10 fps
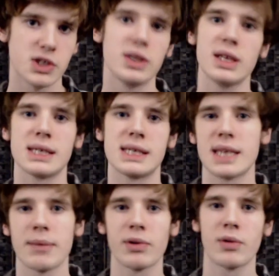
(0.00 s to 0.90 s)
You need a
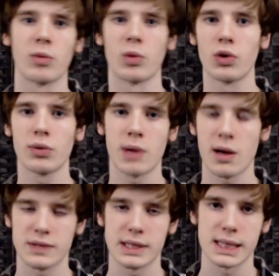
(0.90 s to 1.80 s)
separate room
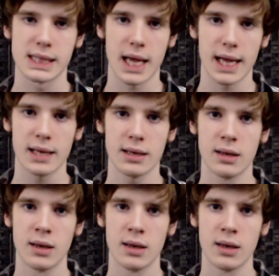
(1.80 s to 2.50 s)
off to the side.